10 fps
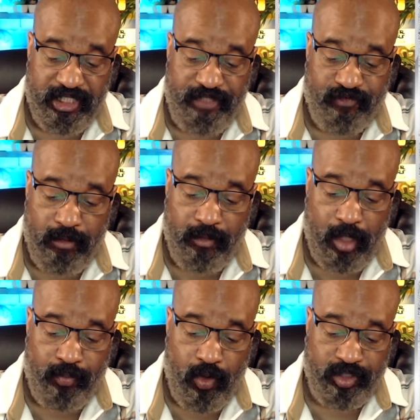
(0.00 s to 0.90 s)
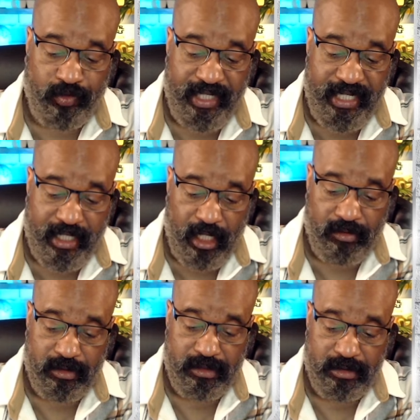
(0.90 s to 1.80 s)
from Puerto Rico,
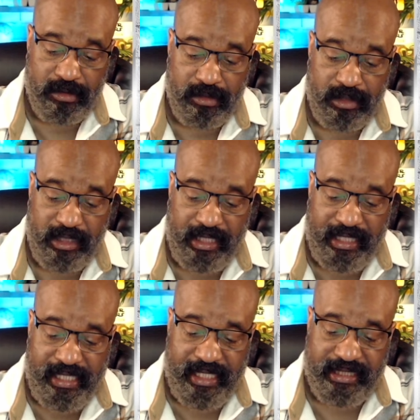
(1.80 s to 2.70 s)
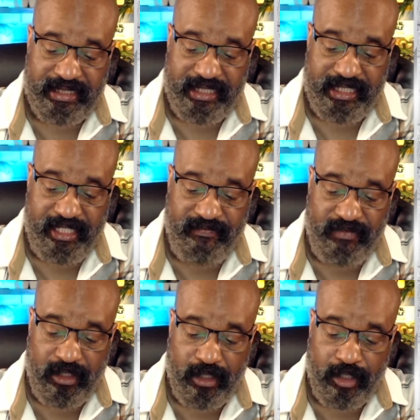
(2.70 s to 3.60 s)
he has
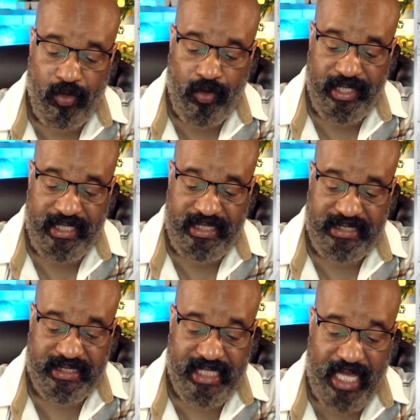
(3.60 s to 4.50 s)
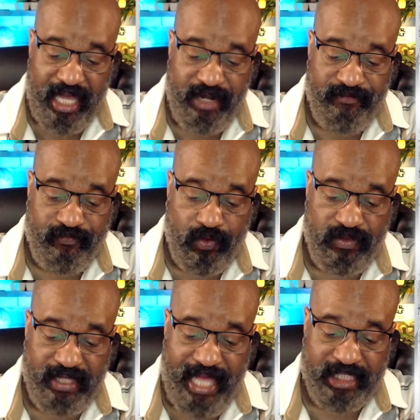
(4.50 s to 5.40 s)
lived in the Lower East Side for
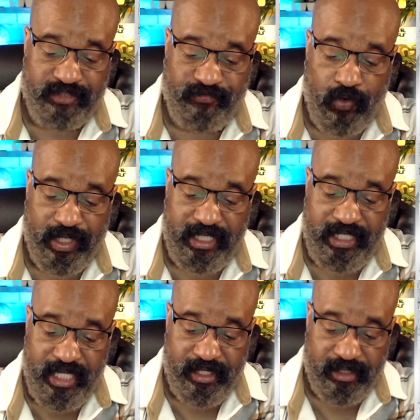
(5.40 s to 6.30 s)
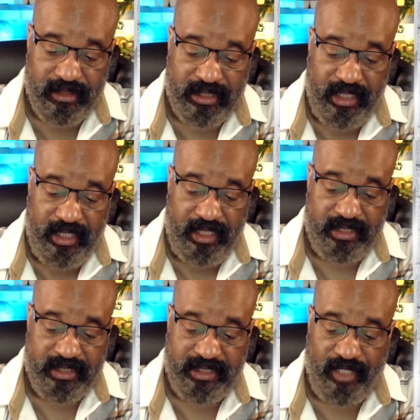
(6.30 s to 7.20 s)
the last 40 years. He
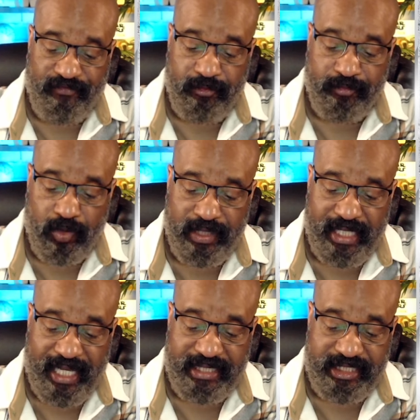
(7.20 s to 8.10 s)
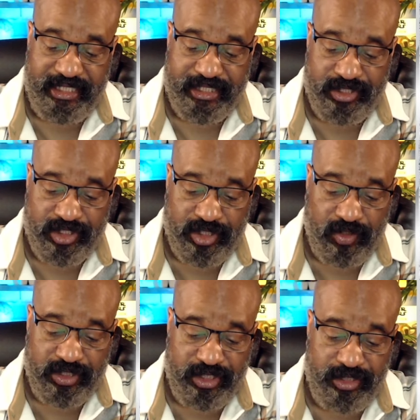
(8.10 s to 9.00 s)
is a self-employed IT
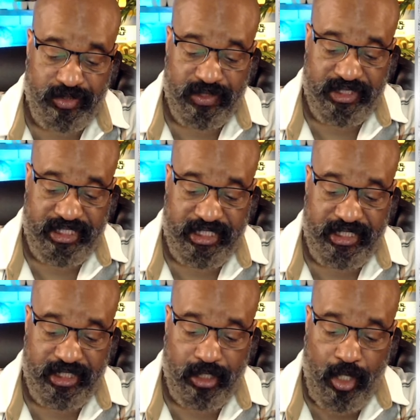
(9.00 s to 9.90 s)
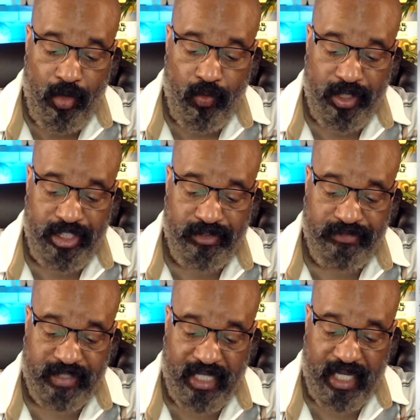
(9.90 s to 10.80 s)
consultant who attended 1 year
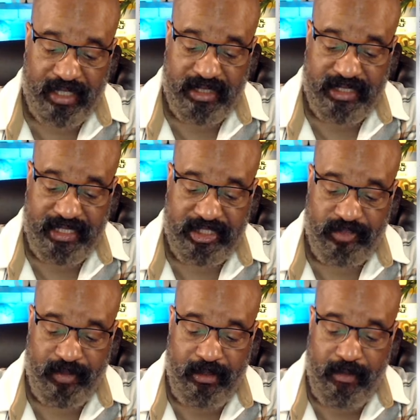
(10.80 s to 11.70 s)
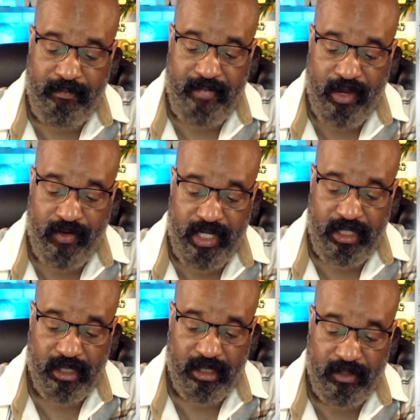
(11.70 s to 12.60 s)
of college and has been
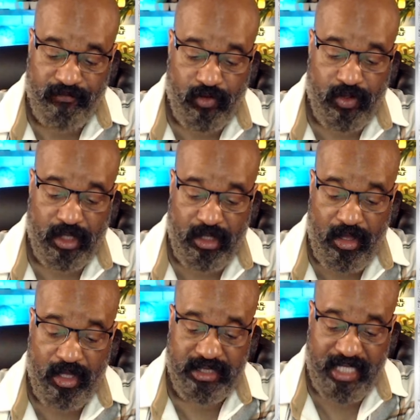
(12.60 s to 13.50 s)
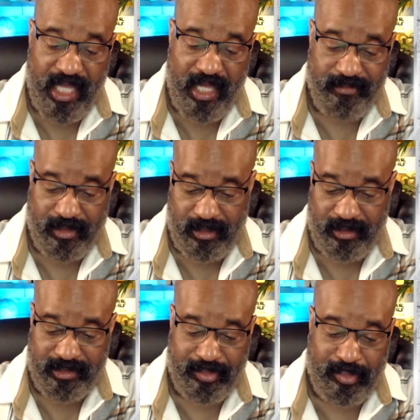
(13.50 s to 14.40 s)
married for a long time.
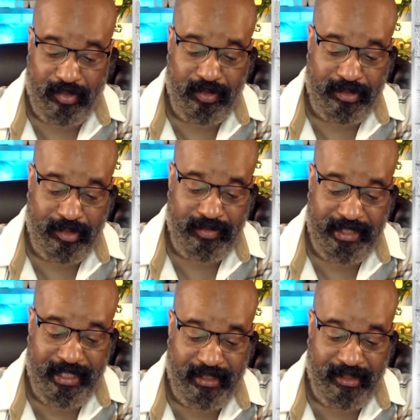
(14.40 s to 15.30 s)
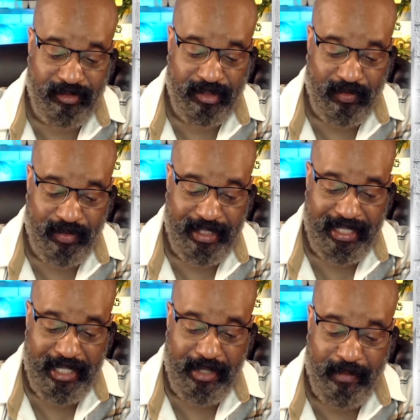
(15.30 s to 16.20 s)
According to
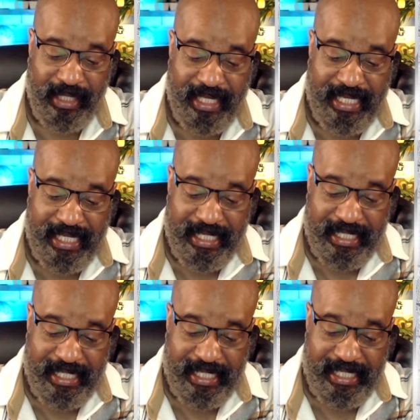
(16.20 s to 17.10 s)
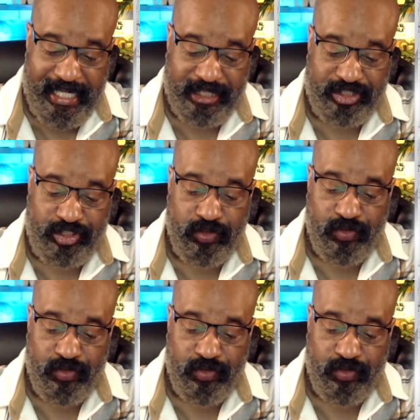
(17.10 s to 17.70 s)
him, He has two